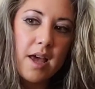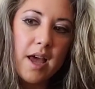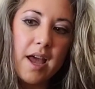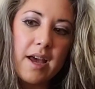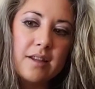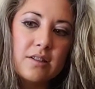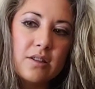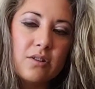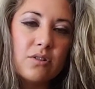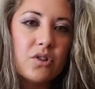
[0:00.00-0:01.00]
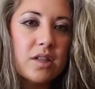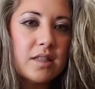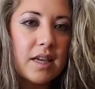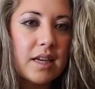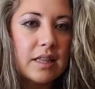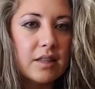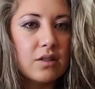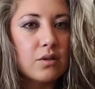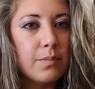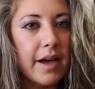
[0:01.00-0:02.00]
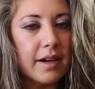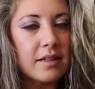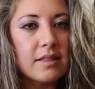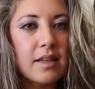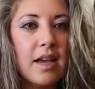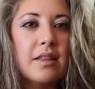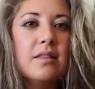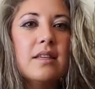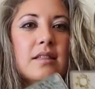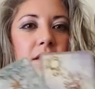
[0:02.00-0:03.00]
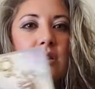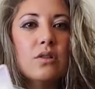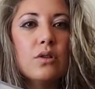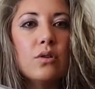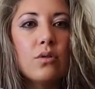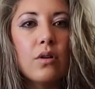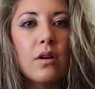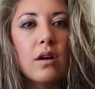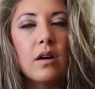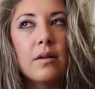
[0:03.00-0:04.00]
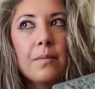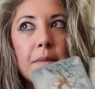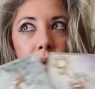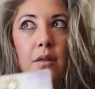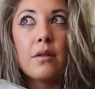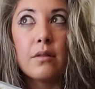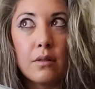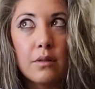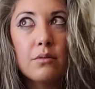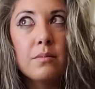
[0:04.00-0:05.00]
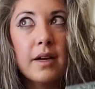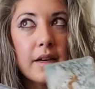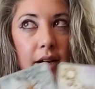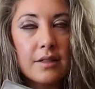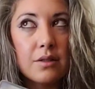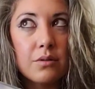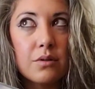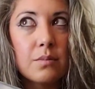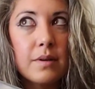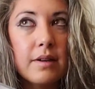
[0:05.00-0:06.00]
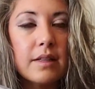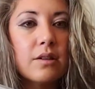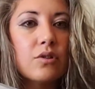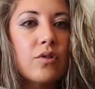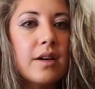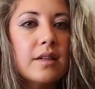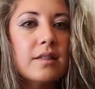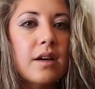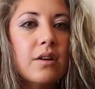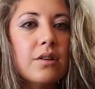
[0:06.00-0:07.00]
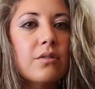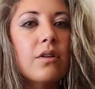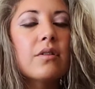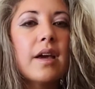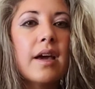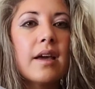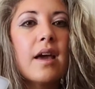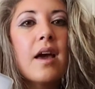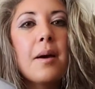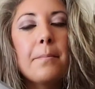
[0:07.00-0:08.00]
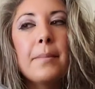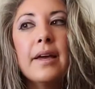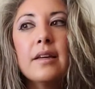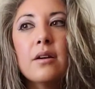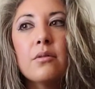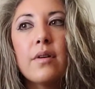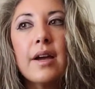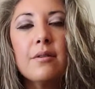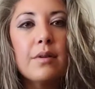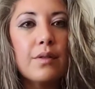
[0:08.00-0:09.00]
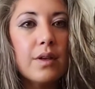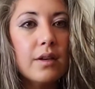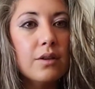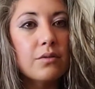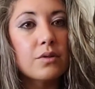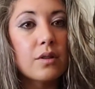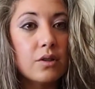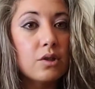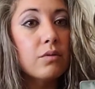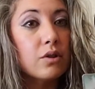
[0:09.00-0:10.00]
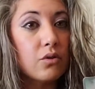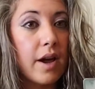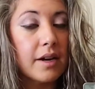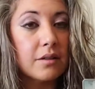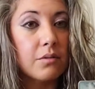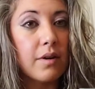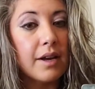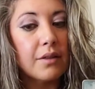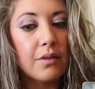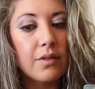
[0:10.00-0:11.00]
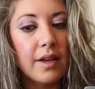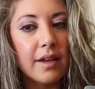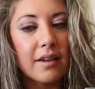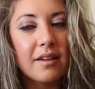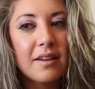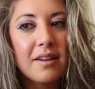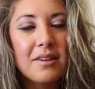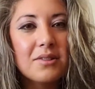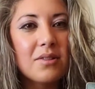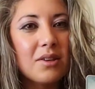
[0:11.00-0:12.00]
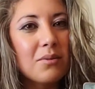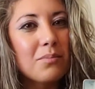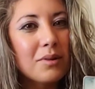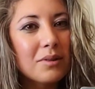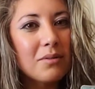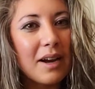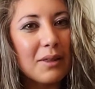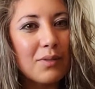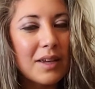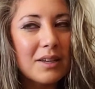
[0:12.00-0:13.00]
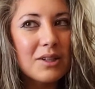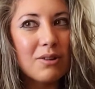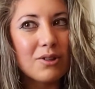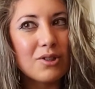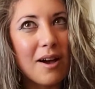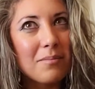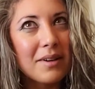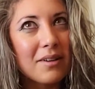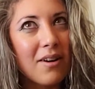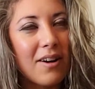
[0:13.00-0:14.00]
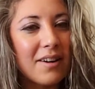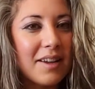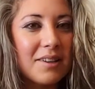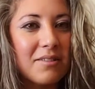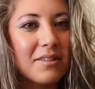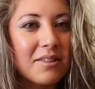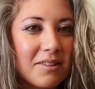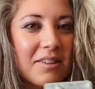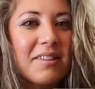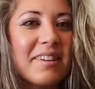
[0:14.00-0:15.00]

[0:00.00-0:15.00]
and you're just getting the specs. And this is through my guides and through spirit, they're trying to tell you, okay, make it right within you so that you attract the right thing. So that you put the right thing into your shopping cart and you